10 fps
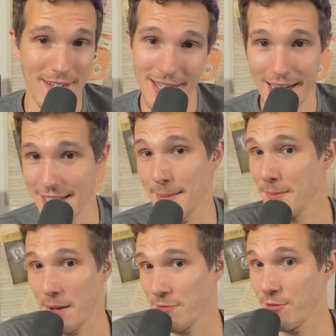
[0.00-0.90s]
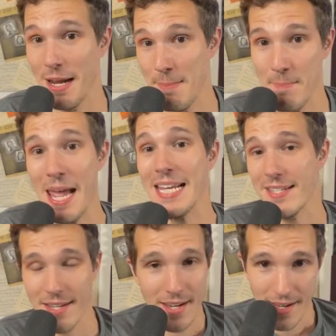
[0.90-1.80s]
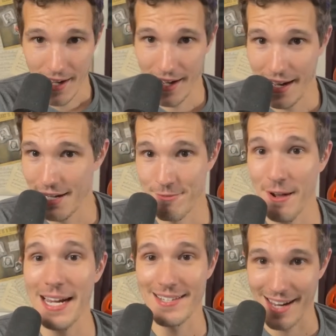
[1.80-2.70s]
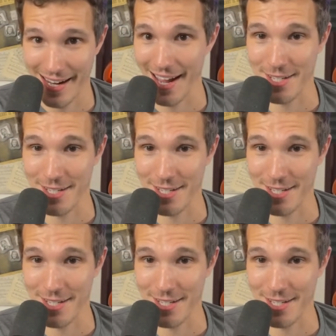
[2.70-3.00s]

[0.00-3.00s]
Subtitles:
accepted my friend Ben's advice, I guess,